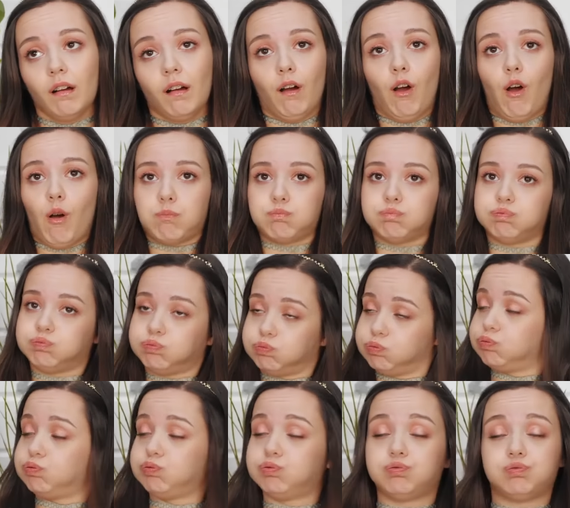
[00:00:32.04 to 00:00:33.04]
it
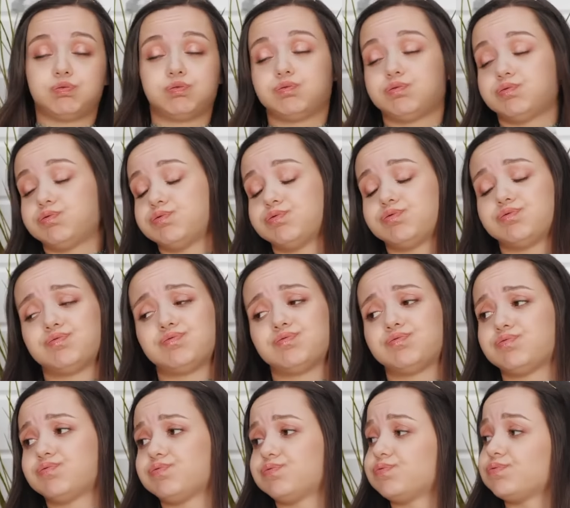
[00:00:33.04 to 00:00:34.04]
just isn't for
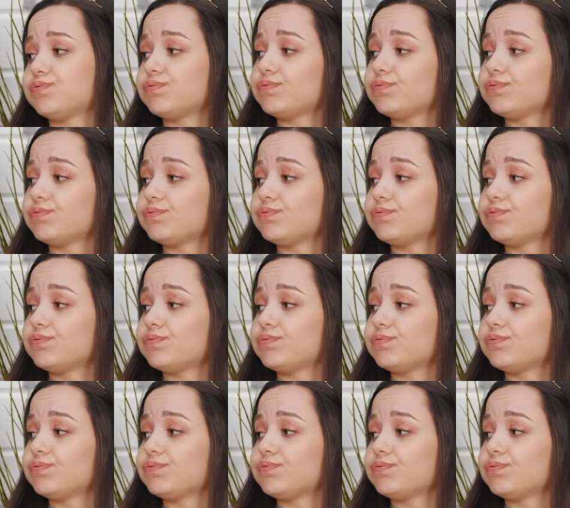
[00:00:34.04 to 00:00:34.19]
me!